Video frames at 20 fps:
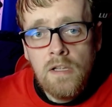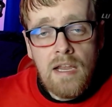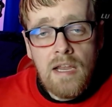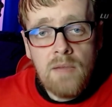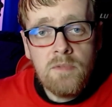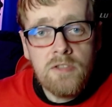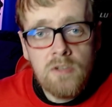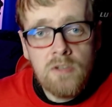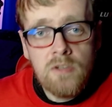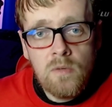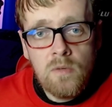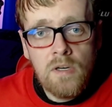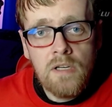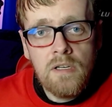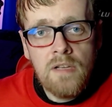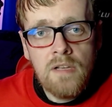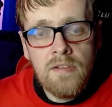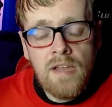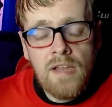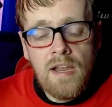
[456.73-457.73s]
I am still
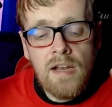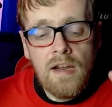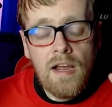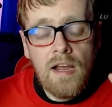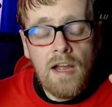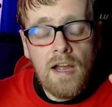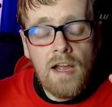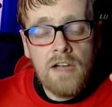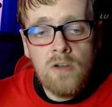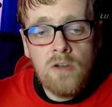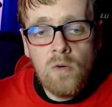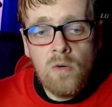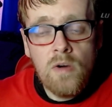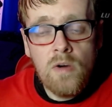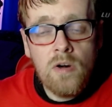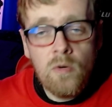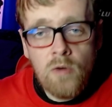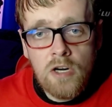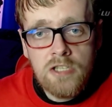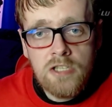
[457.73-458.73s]
working on that. I don't
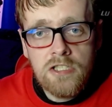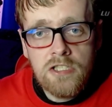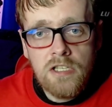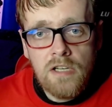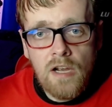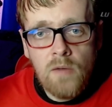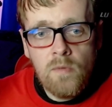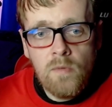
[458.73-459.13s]
want to rush it.